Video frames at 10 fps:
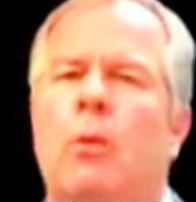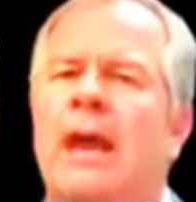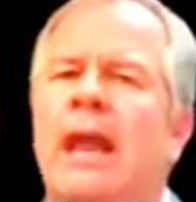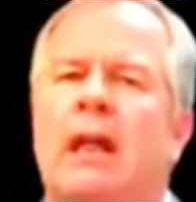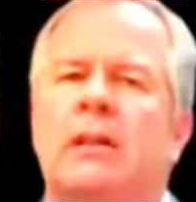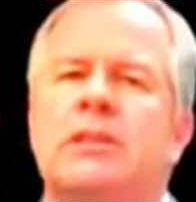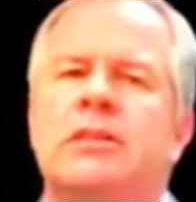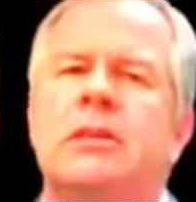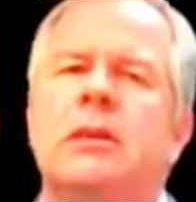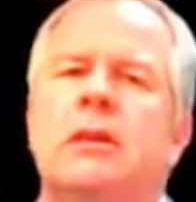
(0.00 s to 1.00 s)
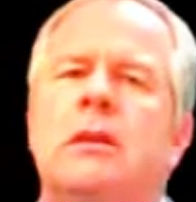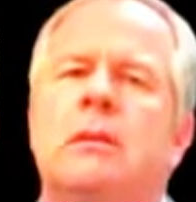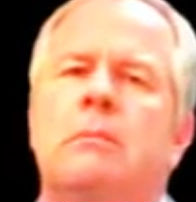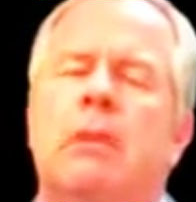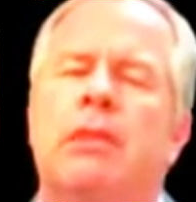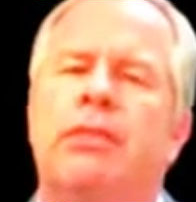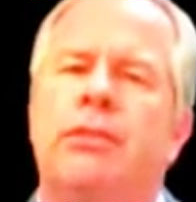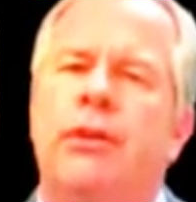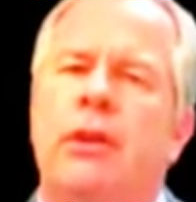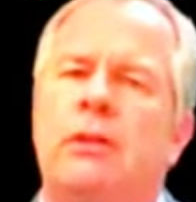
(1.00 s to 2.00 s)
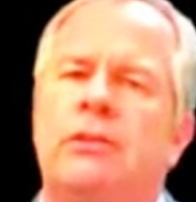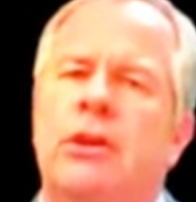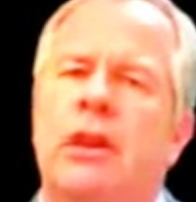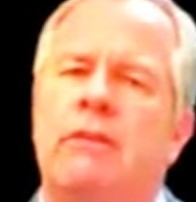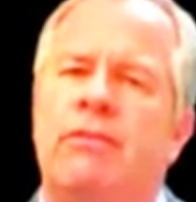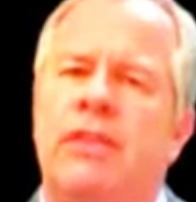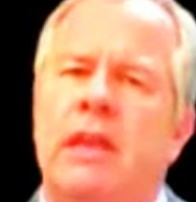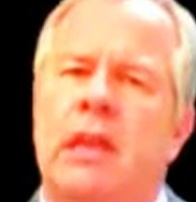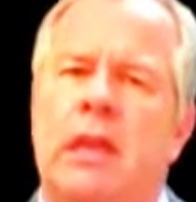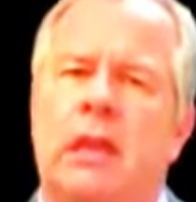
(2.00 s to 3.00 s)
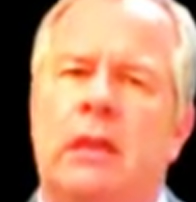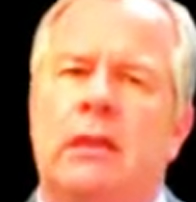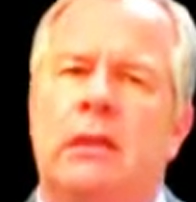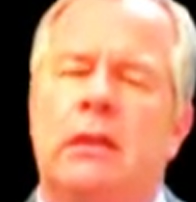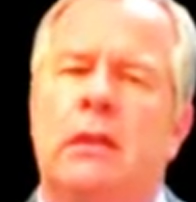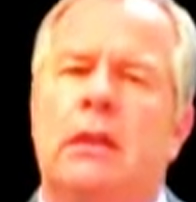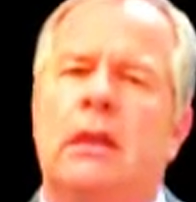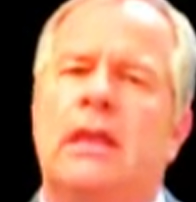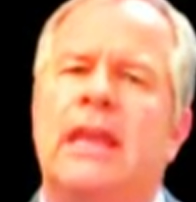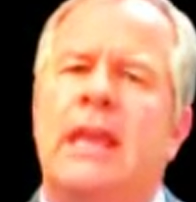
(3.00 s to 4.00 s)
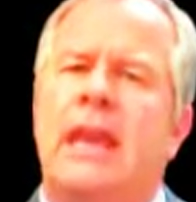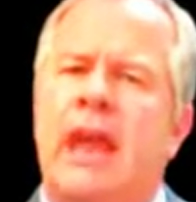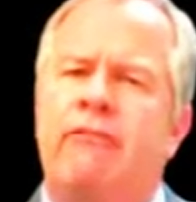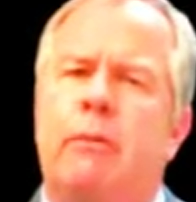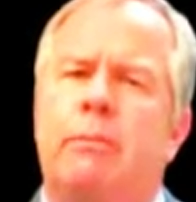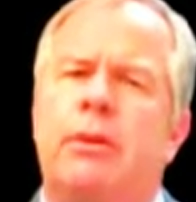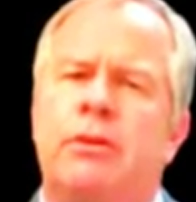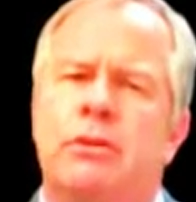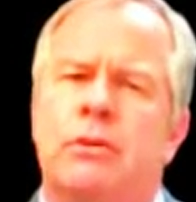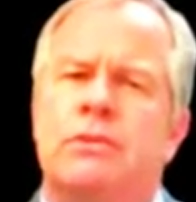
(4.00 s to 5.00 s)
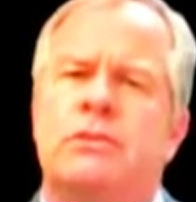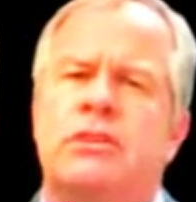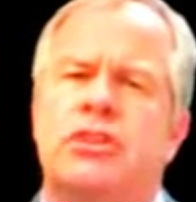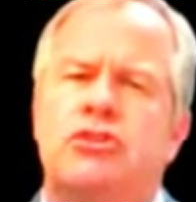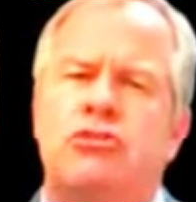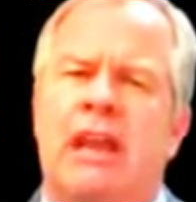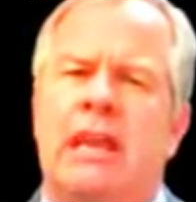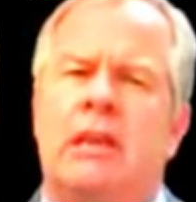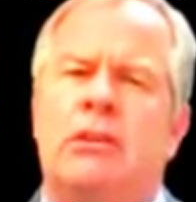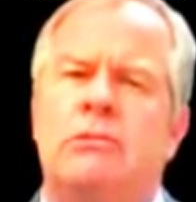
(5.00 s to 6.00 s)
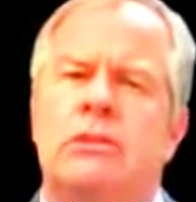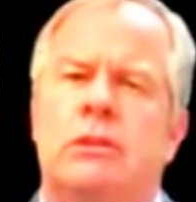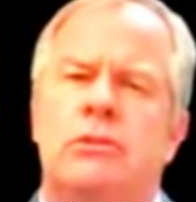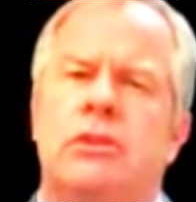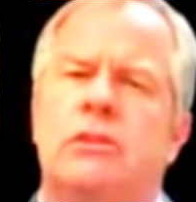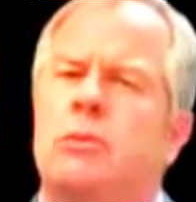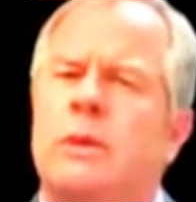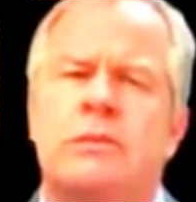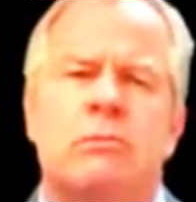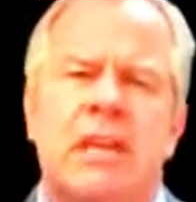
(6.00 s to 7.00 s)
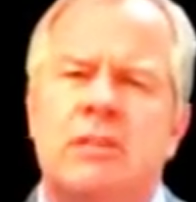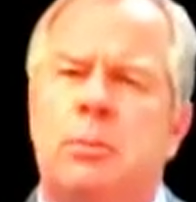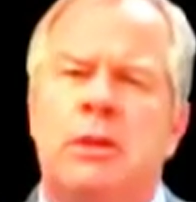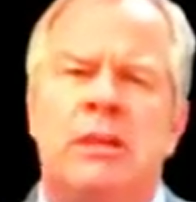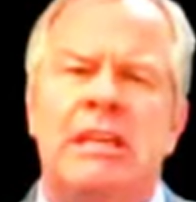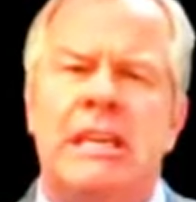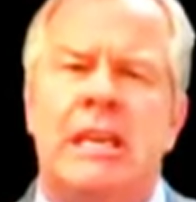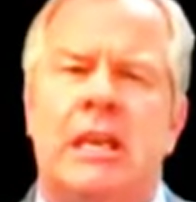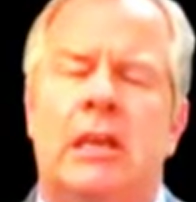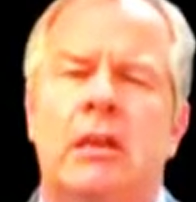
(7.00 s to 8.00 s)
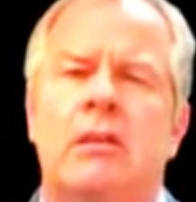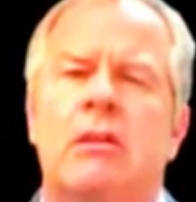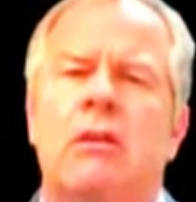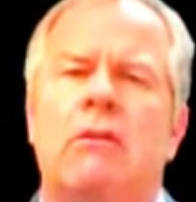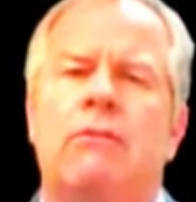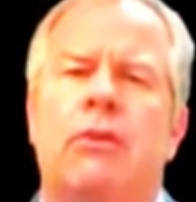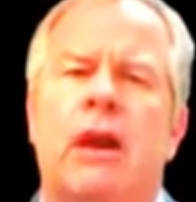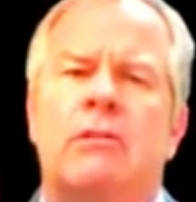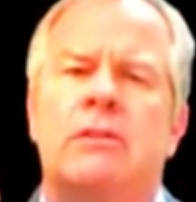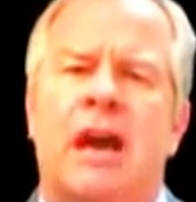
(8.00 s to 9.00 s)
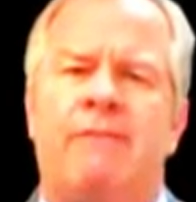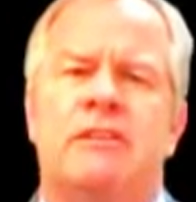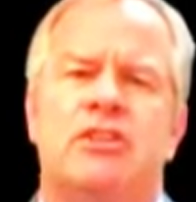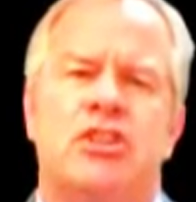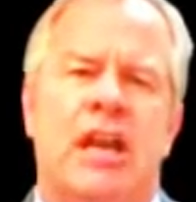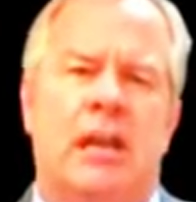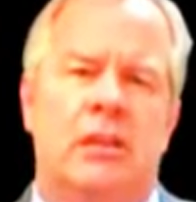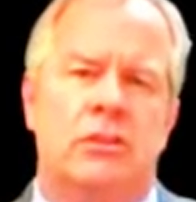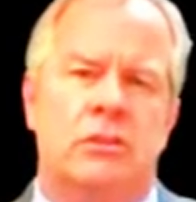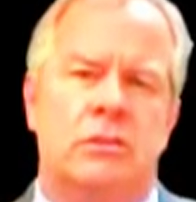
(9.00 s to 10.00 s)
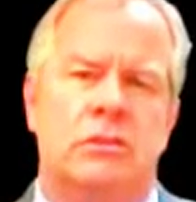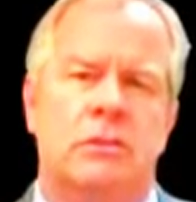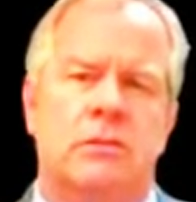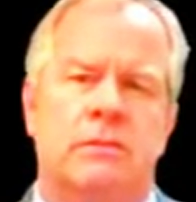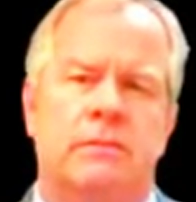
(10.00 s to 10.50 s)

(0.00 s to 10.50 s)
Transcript: What else but third alternative thinking can ever produce the striking new solutions we so desperately need for our toughest challenges?